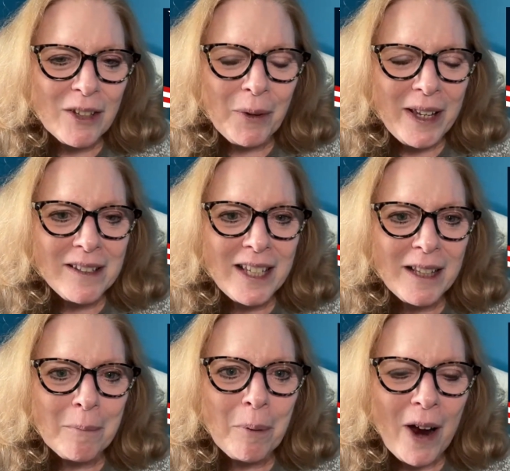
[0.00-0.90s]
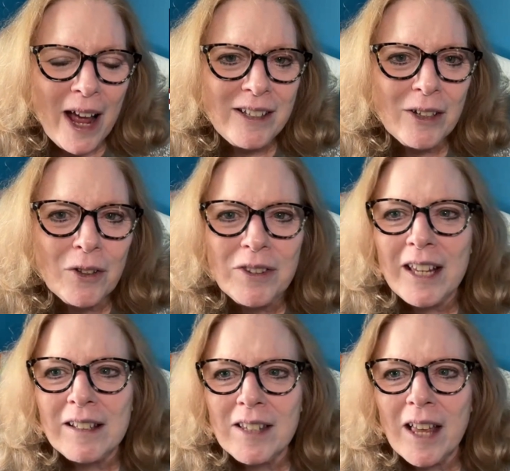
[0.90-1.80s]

So we can see the practical things,